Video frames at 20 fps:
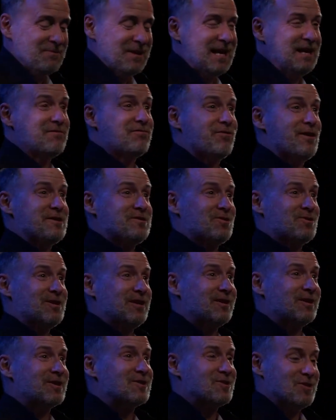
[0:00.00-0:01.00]
He frisked
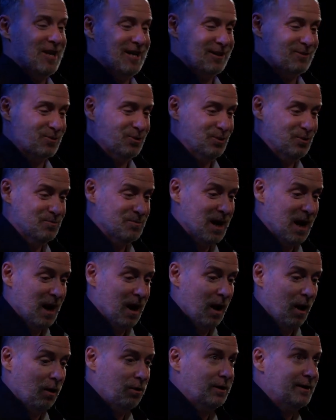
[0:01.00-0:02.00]
into the sitting room.
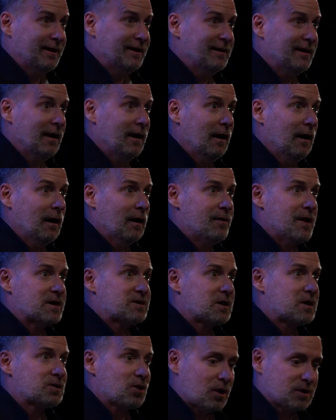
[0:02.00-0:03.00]
Oh, there's
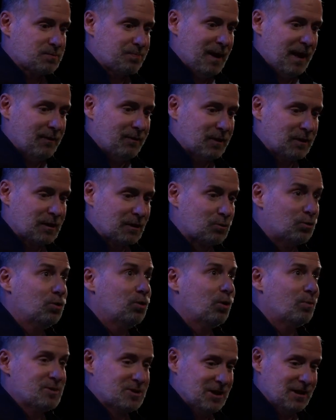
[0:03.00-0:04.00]
the saucepan that the
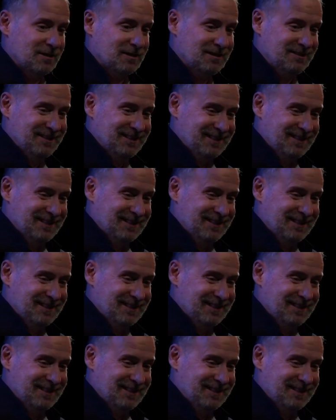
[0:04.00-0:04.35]
gruel was in.